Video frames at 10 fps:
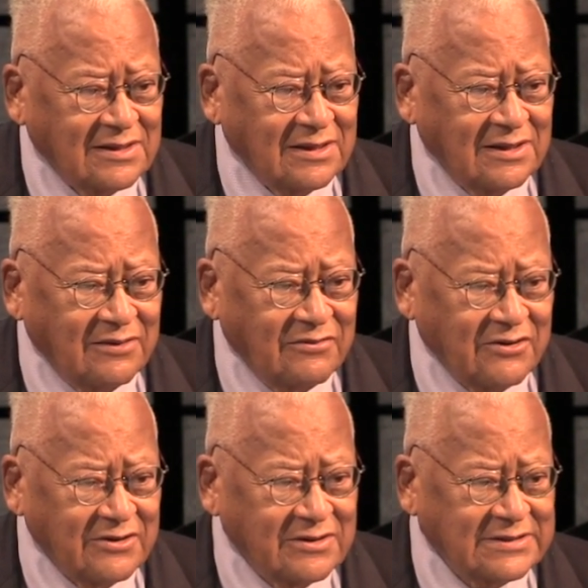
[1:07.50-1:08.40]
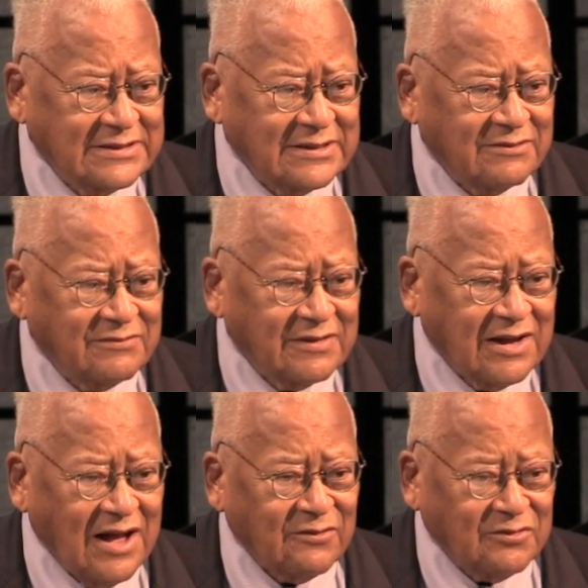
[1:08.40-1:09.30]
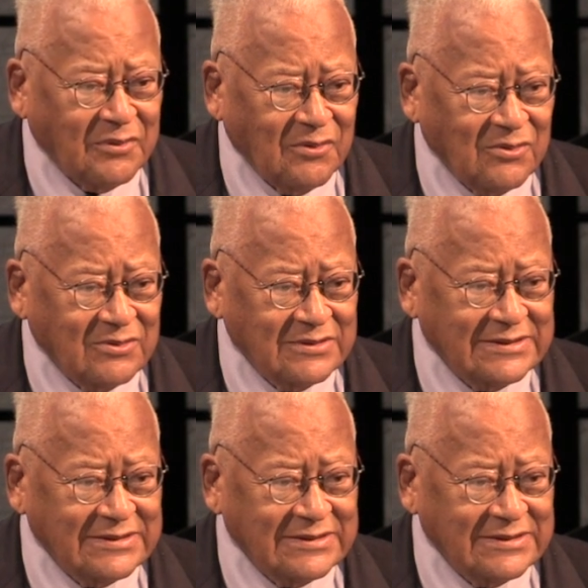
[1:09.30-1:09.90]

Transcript: liver of the gospel